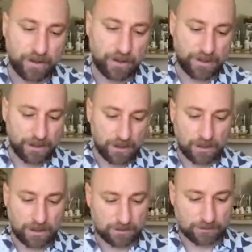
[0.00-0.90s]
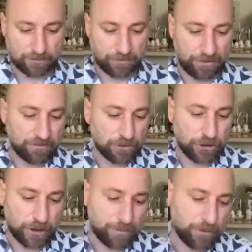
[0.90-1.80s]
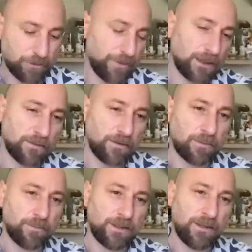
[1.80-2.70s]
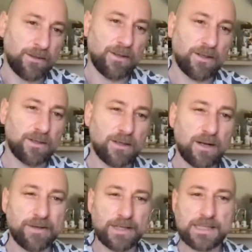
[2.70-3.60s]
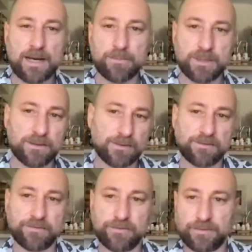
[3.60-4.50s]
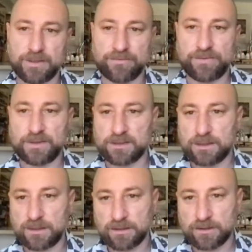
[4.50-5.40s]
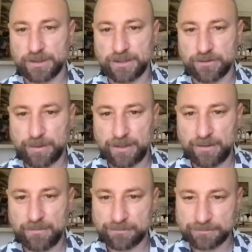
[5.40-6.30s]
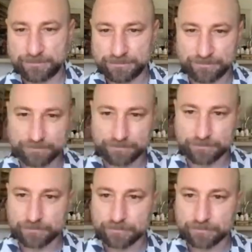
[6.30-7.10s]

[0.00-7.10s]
And it would be very, from an evolutionary perspective, it would be not very adaptive if infants didn't experience pain.